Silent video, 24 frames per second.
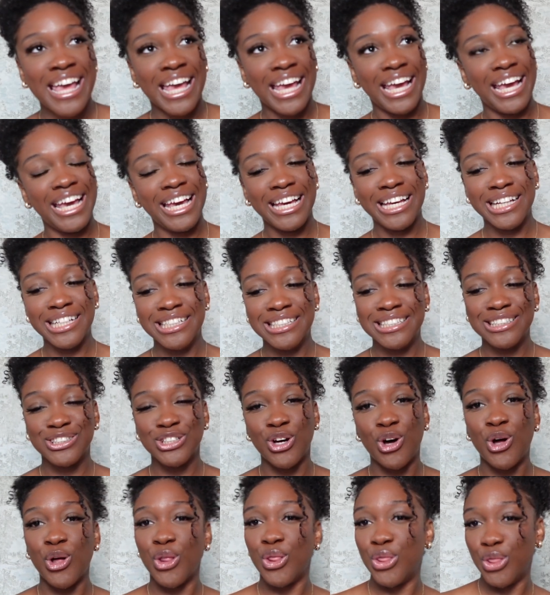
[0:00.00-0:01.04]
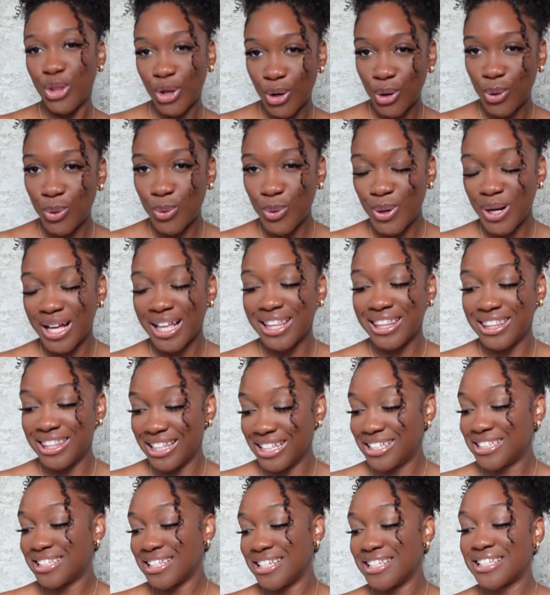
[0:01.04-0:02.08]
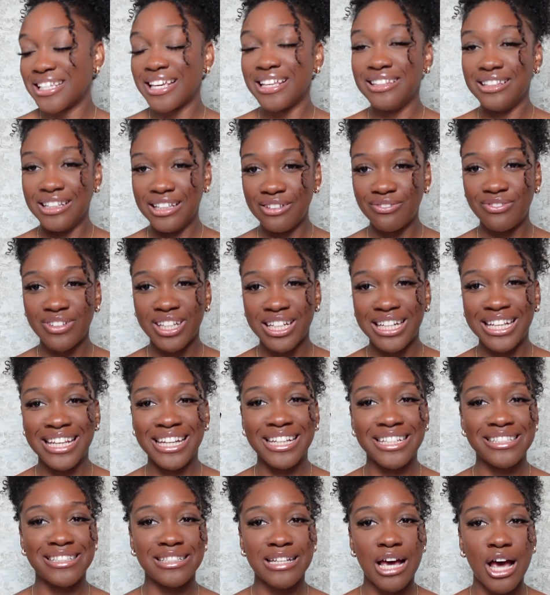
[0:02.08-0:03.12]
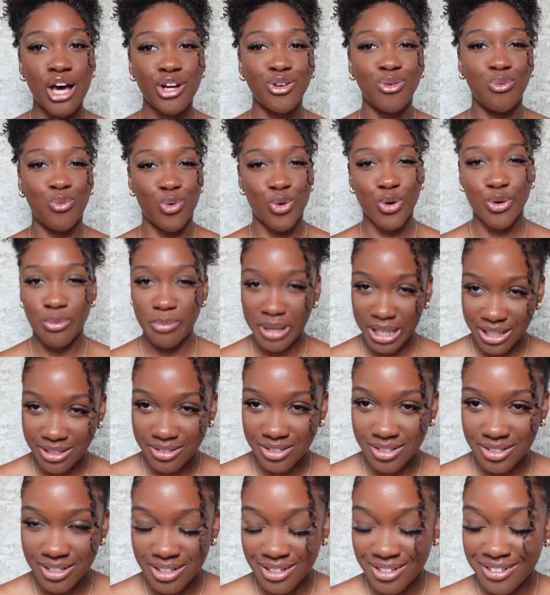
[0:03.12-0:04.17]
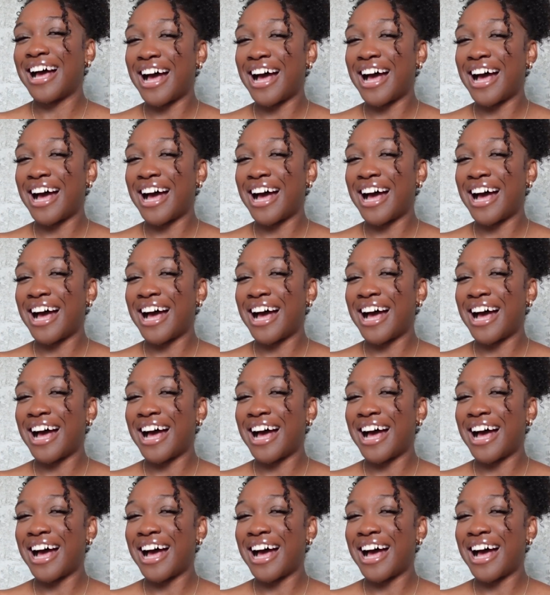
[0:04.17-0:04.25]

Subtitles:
And although this is a leave-in, it is not water-based.